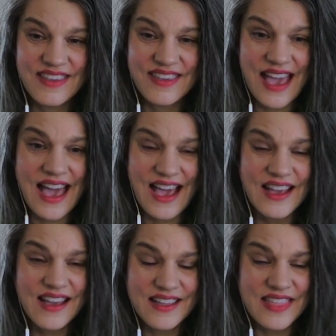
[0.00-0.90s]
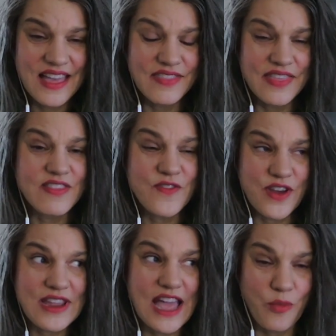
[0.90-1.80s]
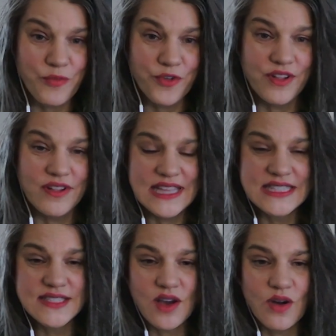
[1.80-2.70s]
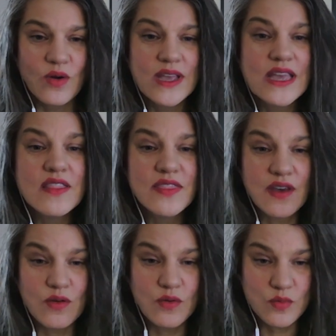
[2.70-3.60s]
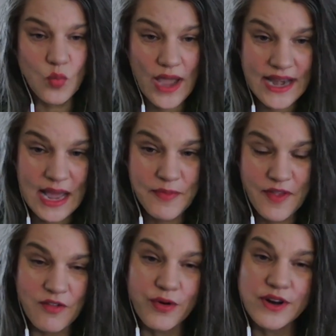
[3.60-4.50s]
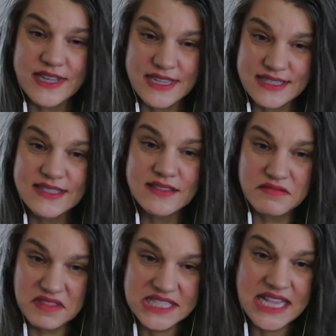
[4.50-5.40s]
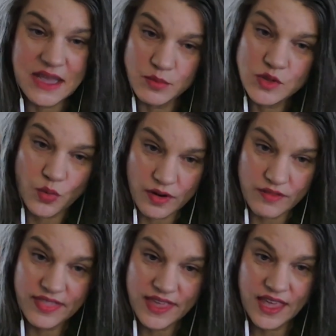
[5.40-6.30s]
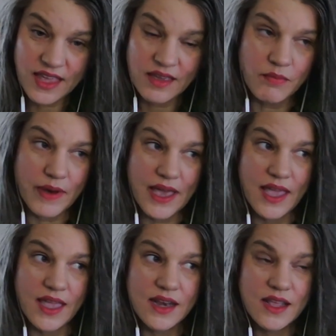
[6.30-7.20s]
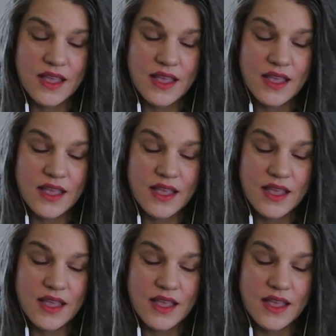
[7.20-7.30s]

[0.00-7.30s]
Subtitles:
Yeah. That's very helpful. And so the YNAB software does the same sort of thing, but